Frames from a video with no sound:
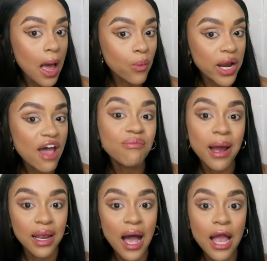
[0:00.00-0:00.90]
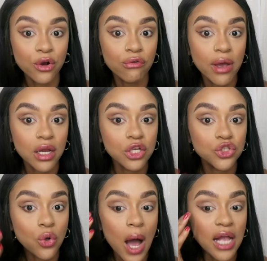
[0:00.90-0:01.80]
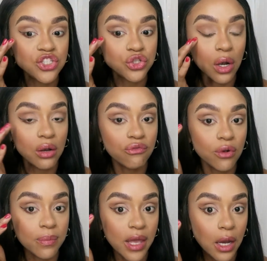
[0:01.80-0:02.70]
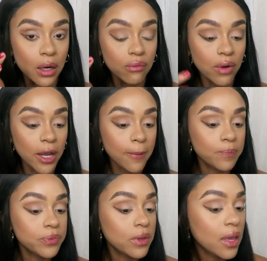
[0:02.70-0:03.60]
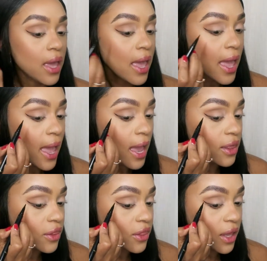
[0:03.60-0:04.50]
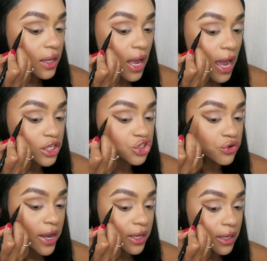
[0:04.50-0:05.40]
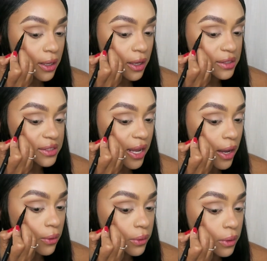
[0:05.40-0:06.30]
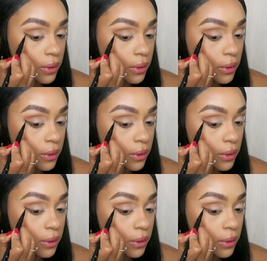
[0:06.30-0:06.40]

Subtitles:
I want to have my guide already. So I start from there, right? And then I drag it down.